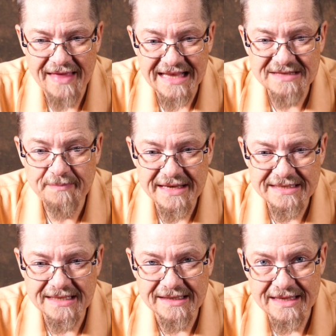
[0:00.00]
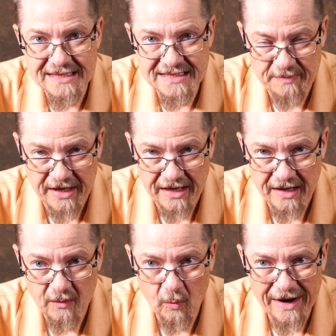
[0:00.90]
that's basically the
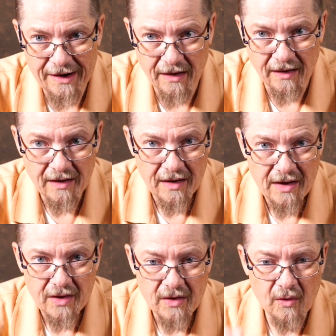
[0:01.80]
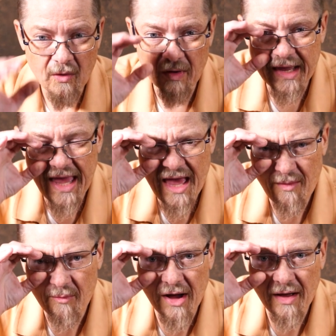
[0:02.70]
speed where your
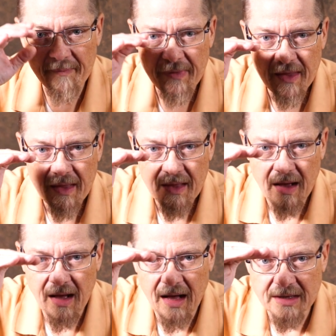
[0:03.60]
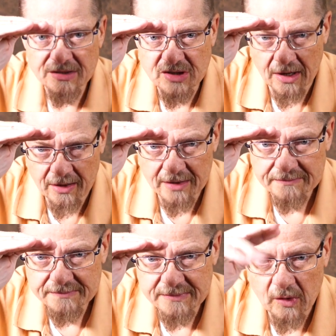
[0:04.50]
camera shutter,
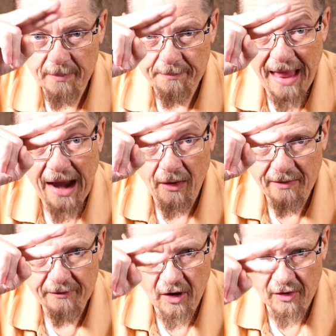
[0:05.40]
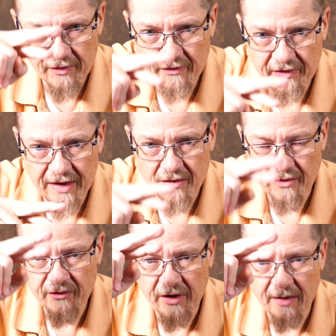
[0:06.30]
or pair of curtains in
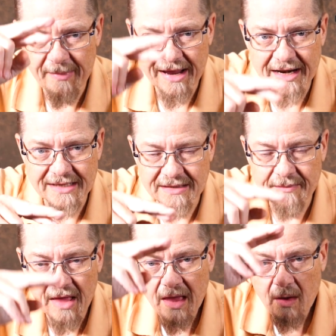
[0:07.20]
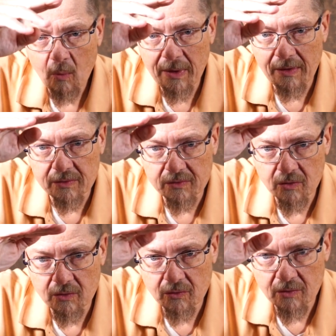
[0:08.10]
your shutter mechanism,
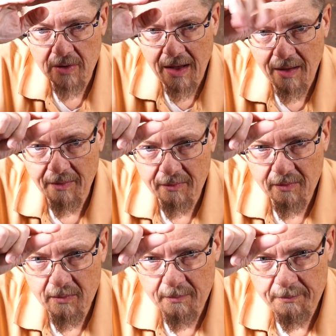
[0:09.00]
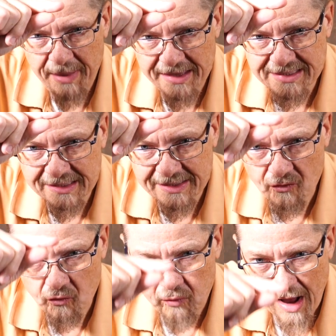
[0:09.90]
will basically
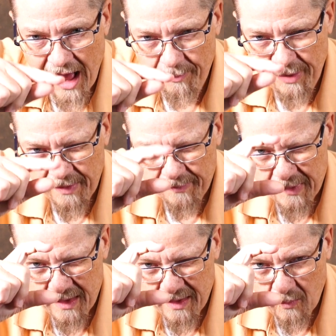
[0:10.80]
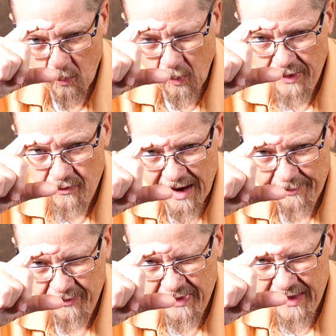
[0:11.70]
drop. One
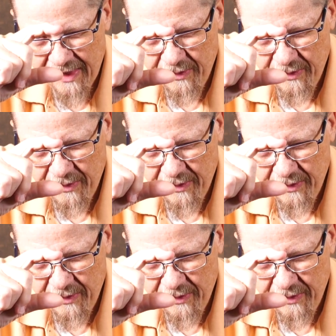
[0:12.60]
drops and the